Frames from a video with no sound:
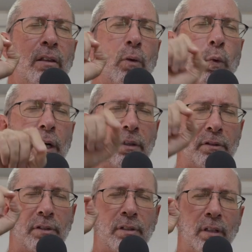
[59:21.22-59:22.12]
the
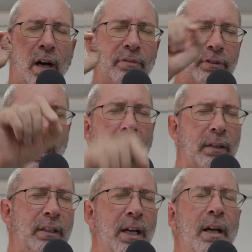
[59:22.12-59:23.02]
words of
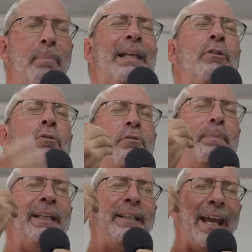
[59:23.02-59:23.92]
God. May you
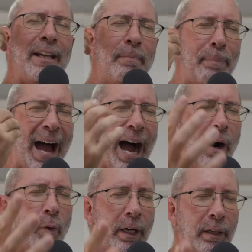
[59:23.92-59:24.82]
speak in
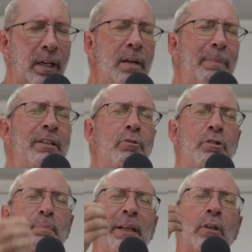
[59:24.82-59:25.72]
power. May you
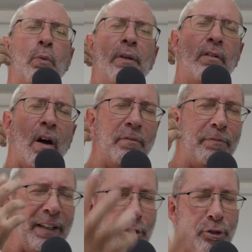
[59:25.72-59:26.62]
speak with
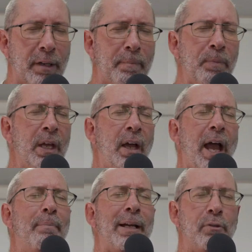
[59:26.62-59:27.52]
conviction,
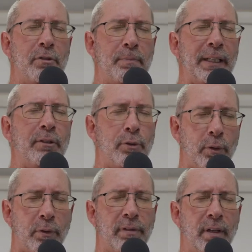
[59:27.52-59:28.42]
and may you speak
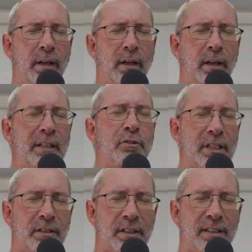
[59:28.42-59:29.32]
truth. In
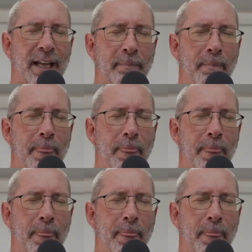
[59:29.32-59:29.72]
Jesus' name,